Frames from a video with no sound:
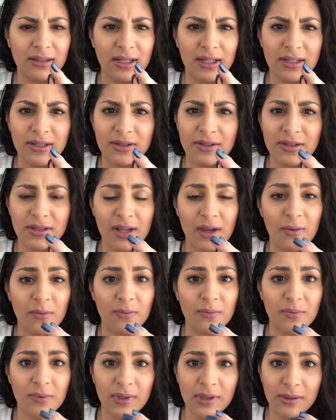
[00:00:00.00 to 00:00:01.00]
is
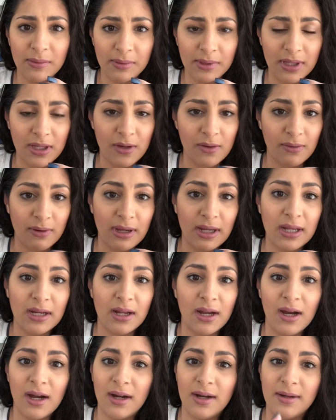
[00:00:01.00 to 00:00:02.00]
really, really great.
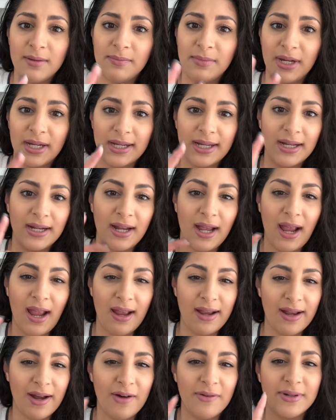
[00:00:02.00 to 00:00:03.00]
Again,
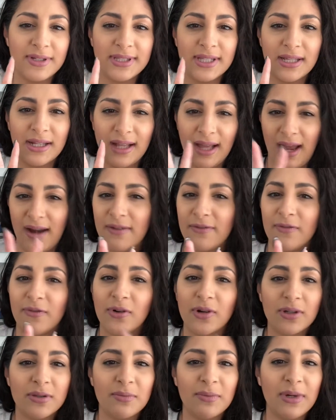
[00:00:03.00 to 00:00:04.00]
I always add a
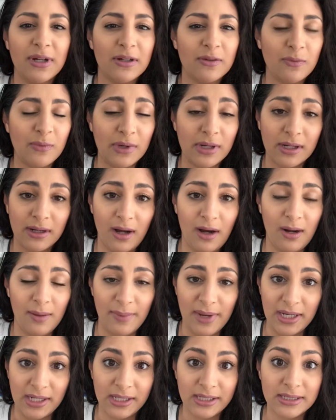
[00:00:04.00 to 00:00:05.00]
4th one when on
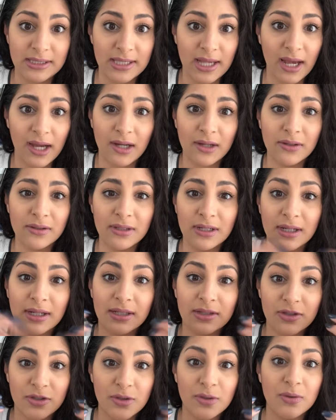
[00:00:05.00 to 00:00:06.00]
my nights out
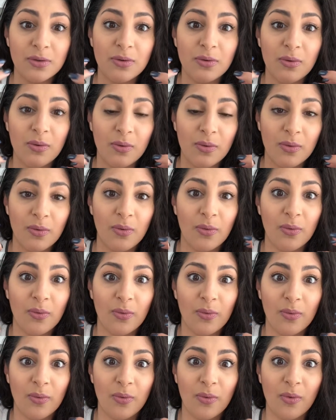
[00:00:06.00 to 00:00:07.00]
to
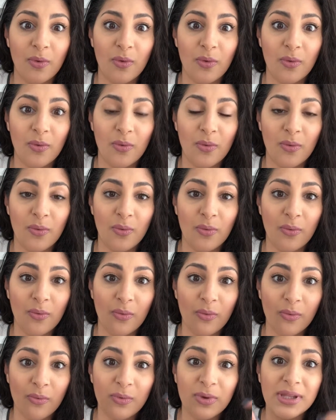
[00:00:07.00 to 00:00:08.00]

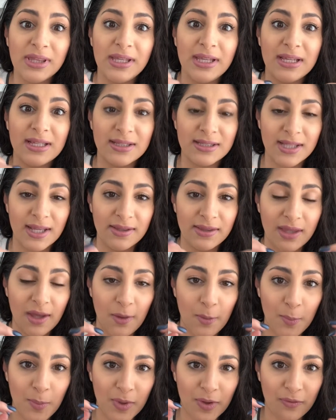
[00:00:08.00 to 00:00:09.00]
really extend
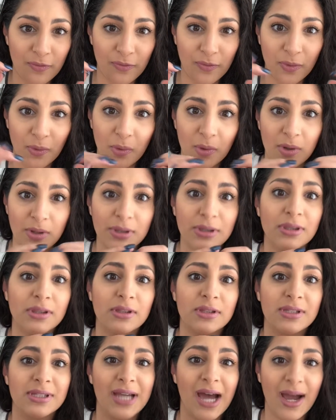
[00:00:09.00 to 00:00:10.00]
them for
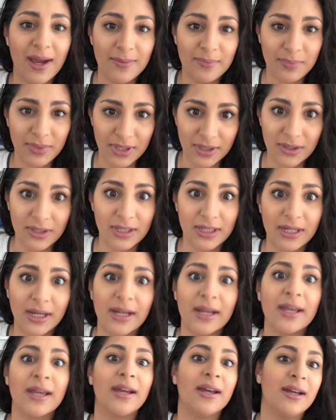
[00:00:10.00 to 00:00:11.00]
time
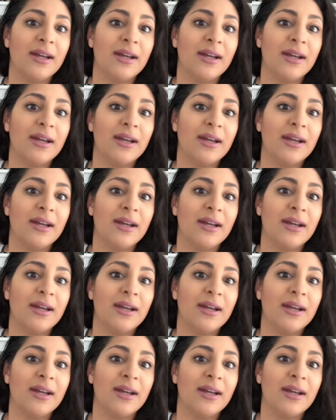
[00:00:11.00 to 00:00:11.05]
period